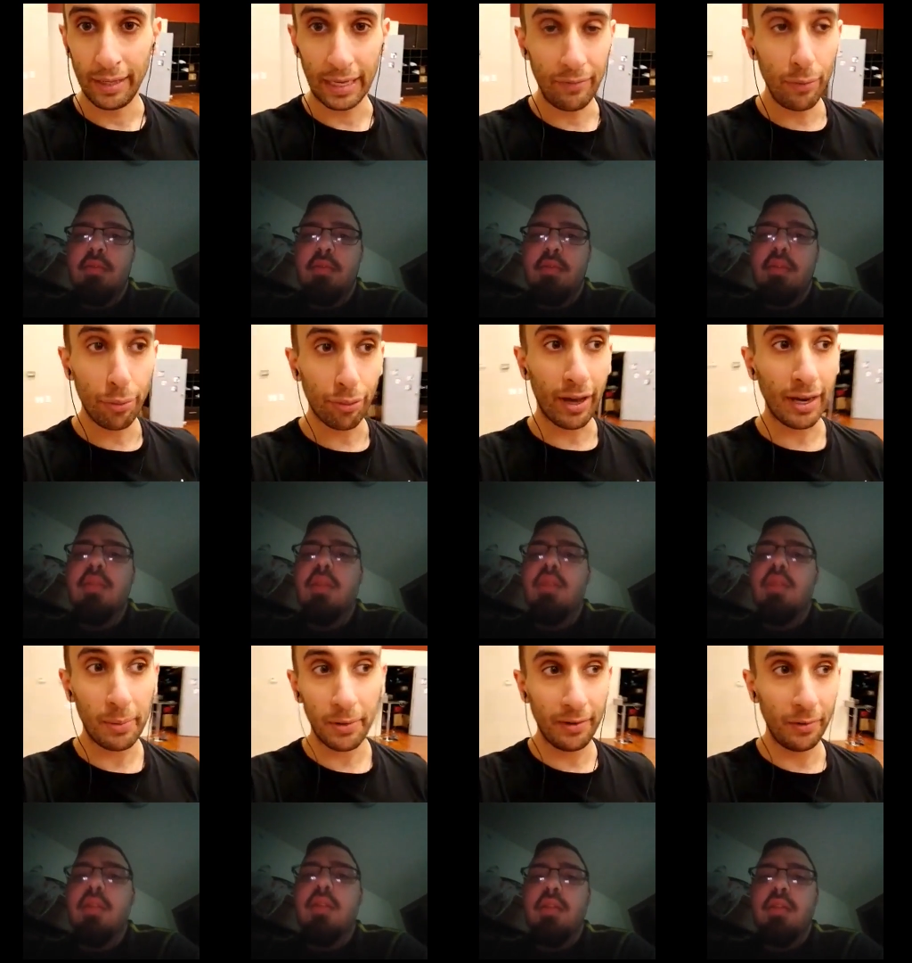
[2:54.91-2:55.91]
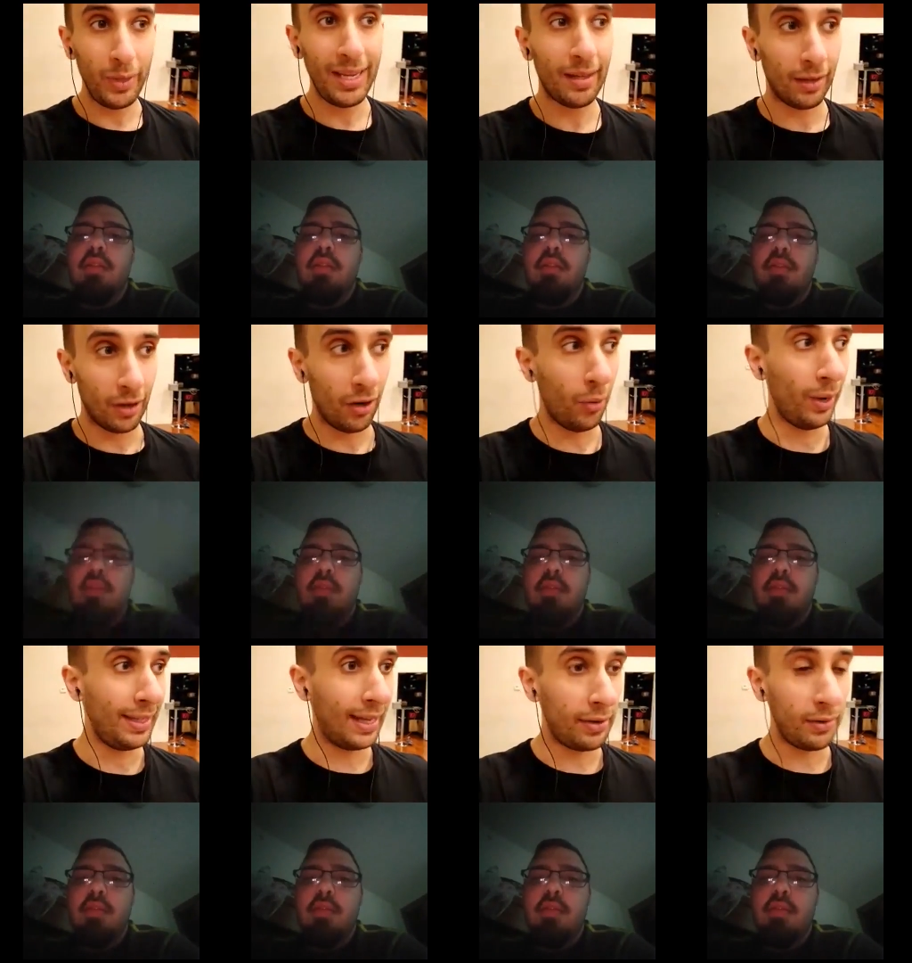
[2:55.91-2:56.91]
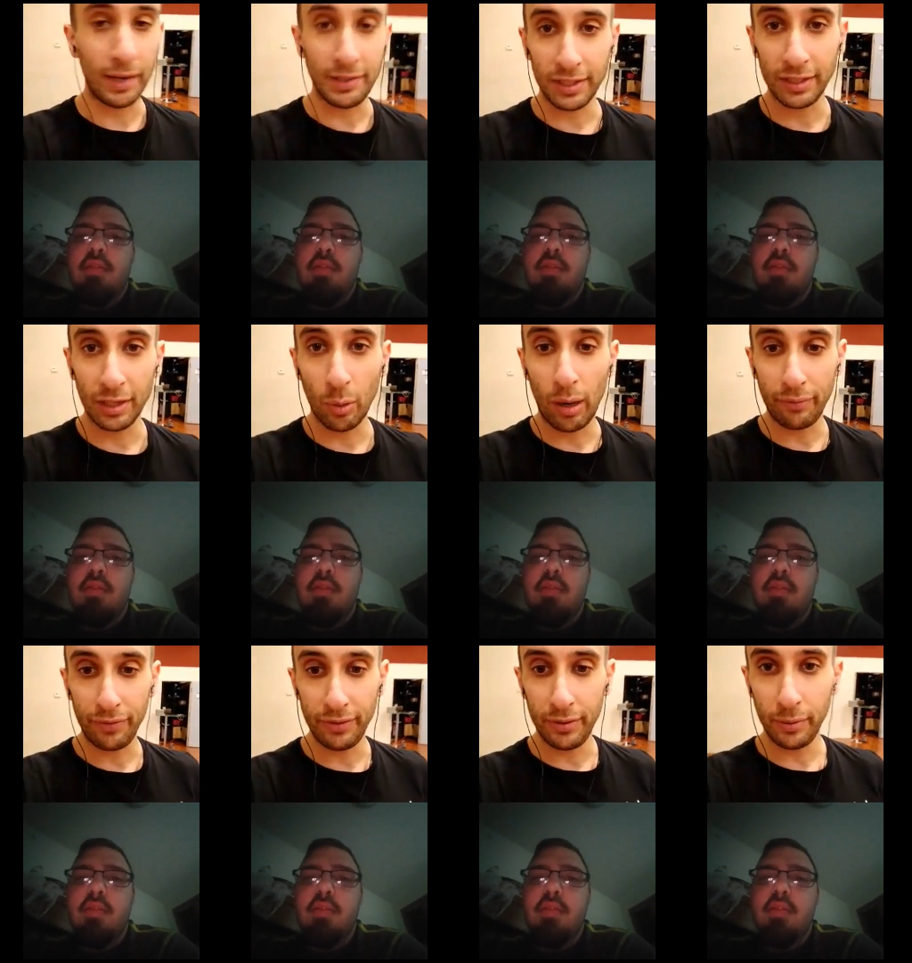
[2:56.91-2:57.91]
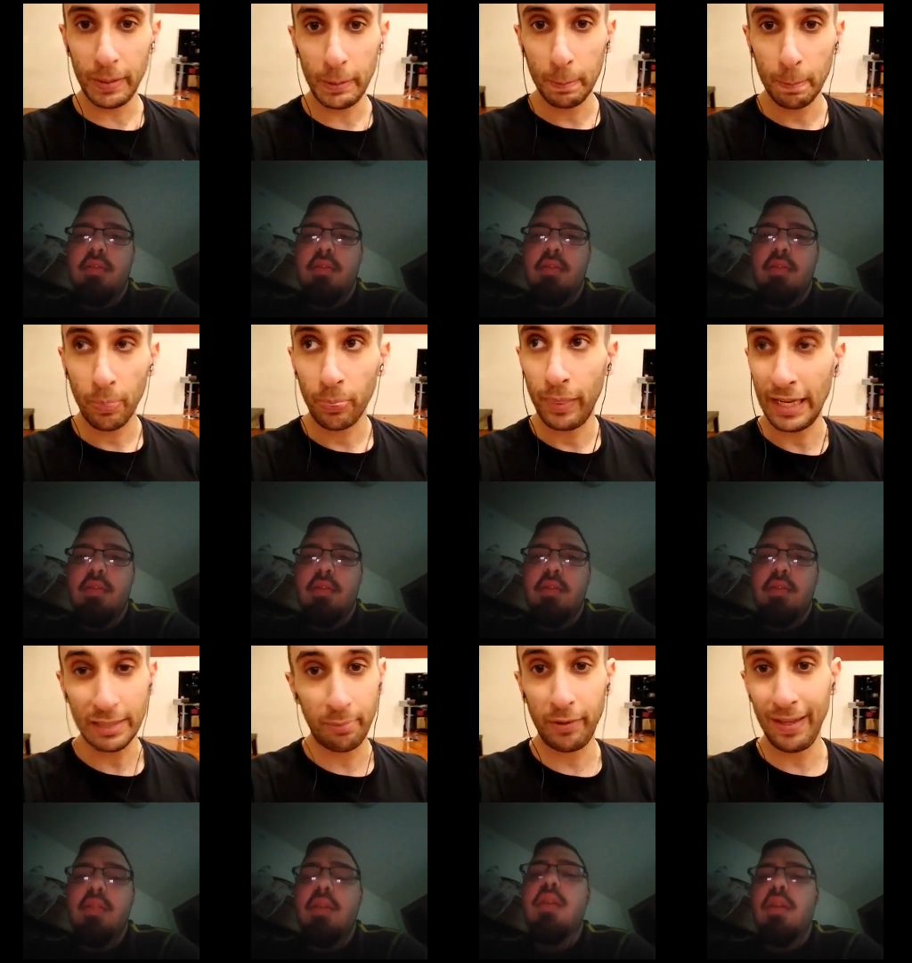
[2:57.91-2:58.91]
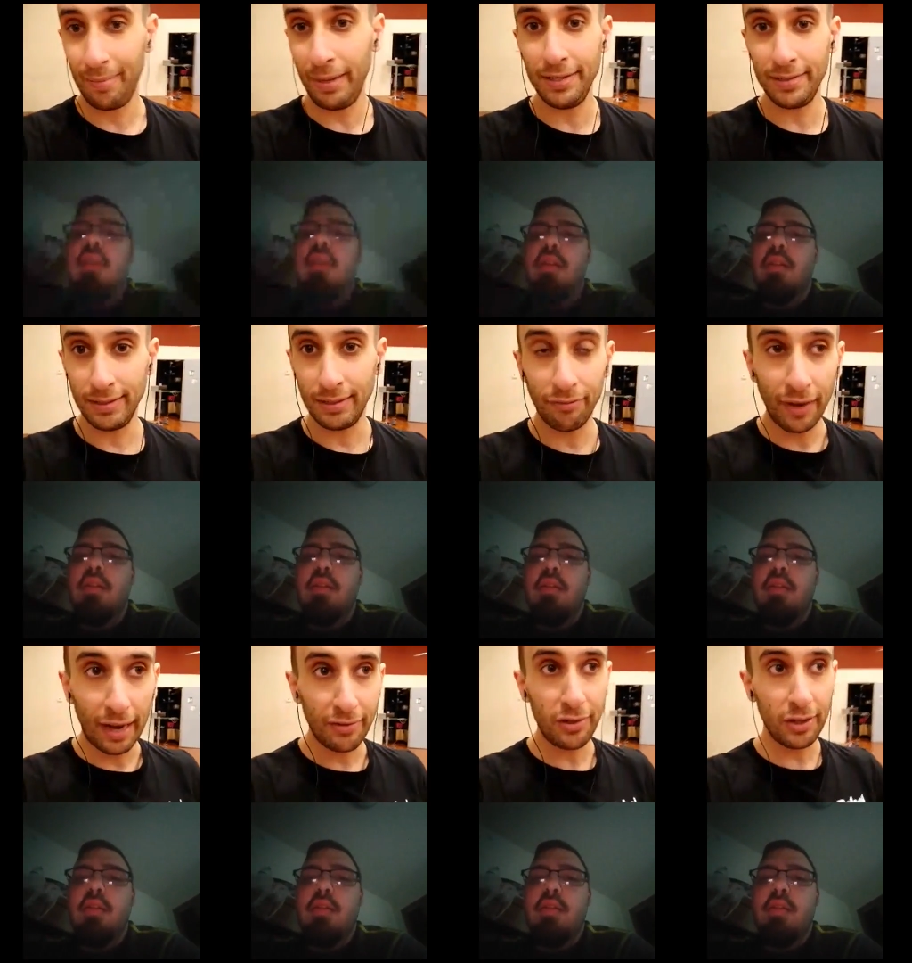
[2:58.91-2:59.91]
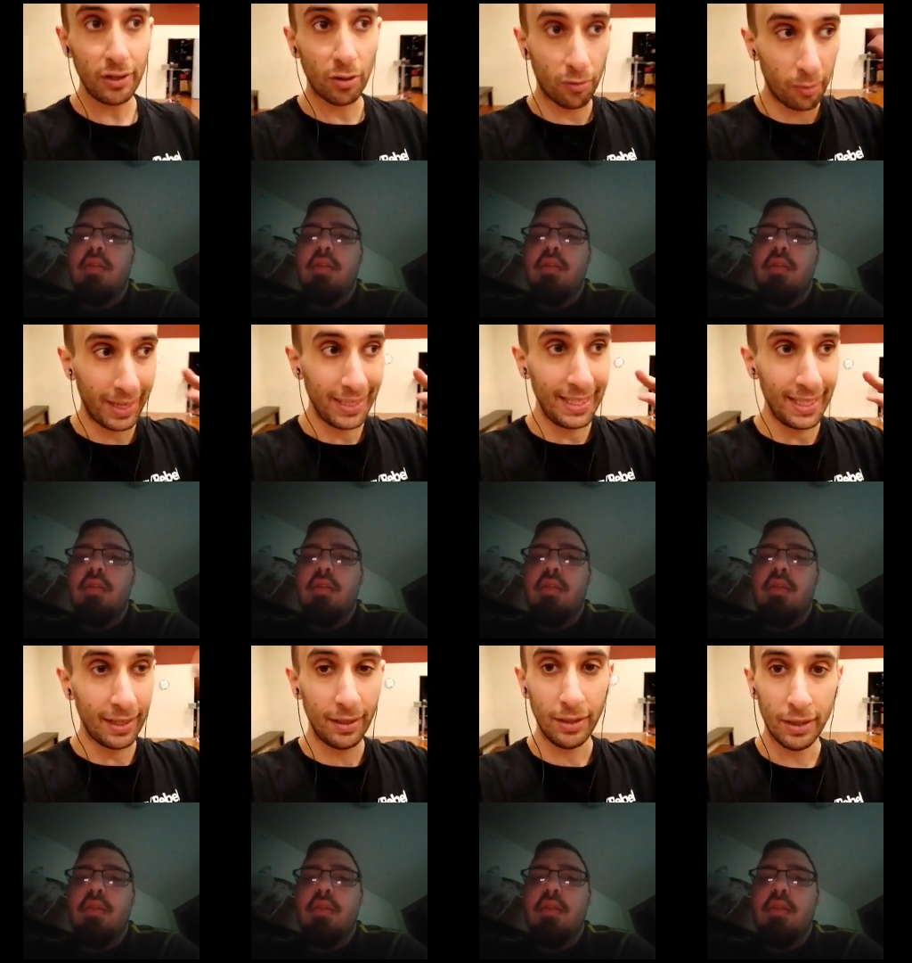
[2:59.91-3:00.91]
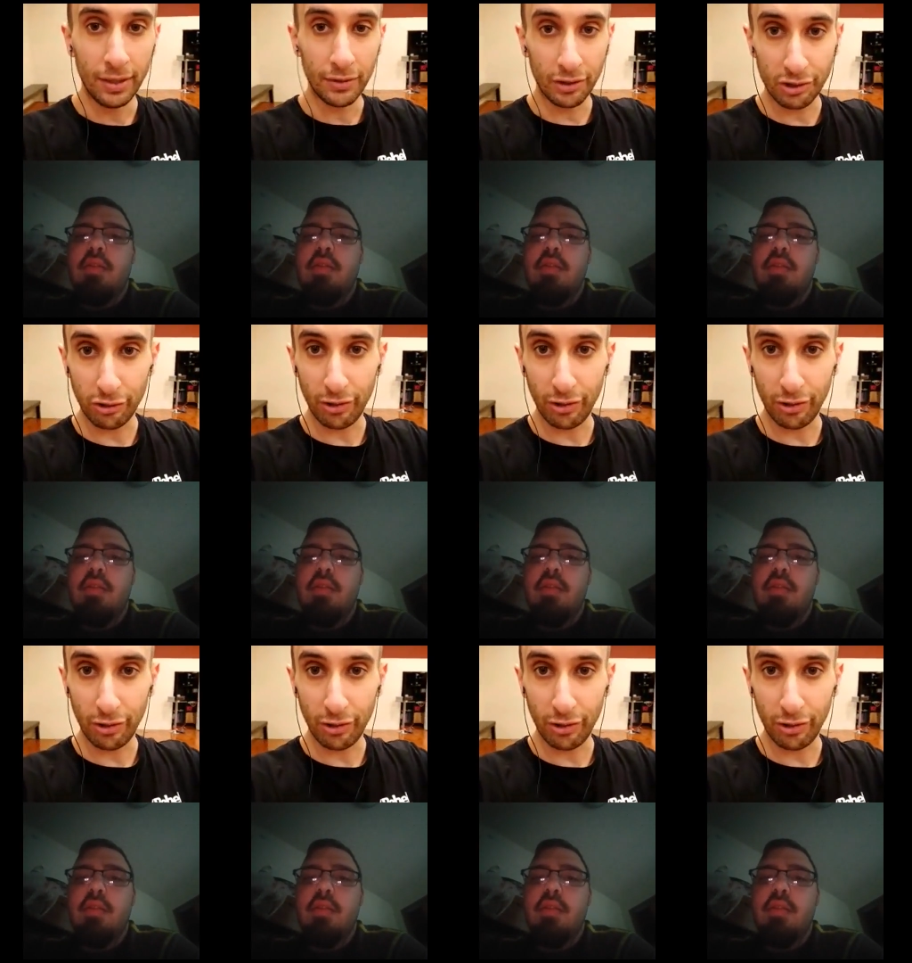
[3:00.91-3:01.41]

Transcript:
Speaker 1: Like if you thought about it a week ago and now you're actually going to go off and do it, that's pretty amazing. The faster you can go from idea to